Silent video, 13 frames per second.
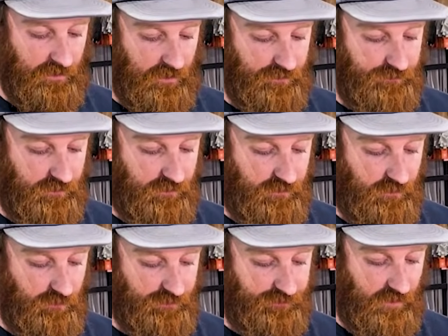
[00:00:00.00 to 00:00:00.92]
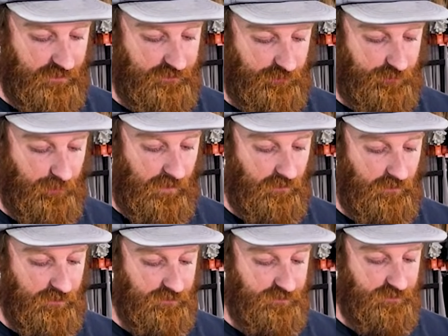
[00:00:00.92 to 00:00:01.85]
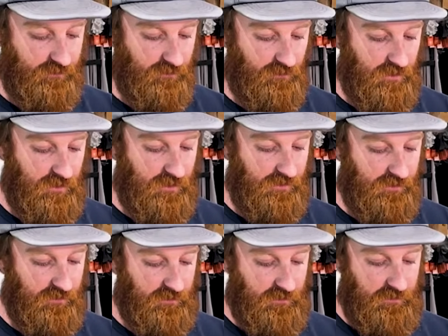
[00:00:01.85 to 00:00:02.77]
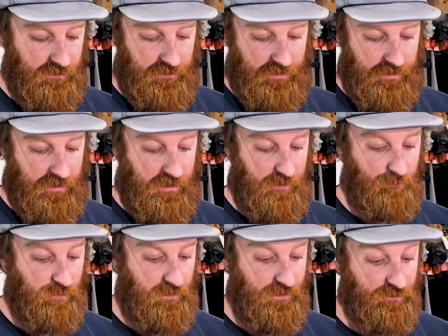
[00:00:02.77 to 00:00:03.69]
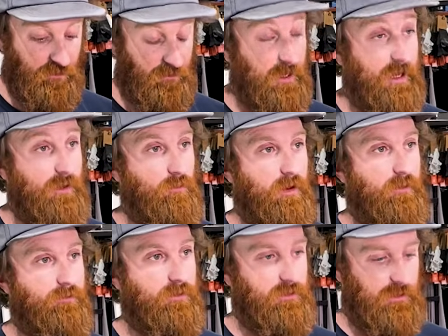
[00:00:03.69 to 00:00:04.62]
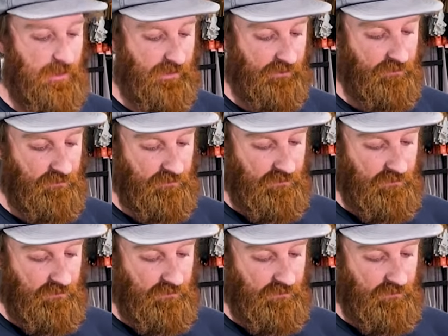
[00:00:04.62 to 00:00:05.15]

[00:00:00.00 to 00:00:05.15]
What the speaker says: allows you to do is tie some spider hitches in your line and place your kite wherever you'd like.